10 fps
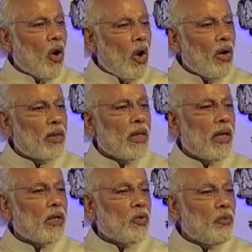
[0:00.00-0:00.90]

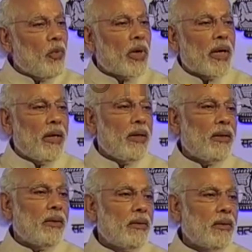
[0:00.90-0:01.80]
alternative model
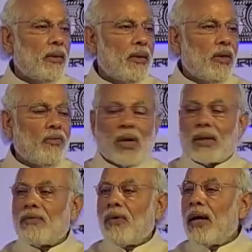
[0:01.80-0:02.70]
for
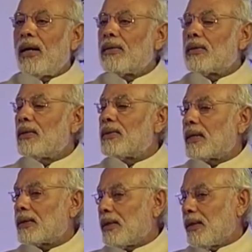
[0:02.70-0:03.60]
the financial
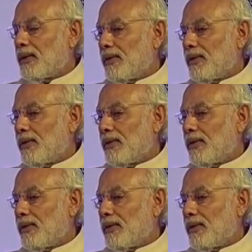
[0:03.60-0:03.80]
sector.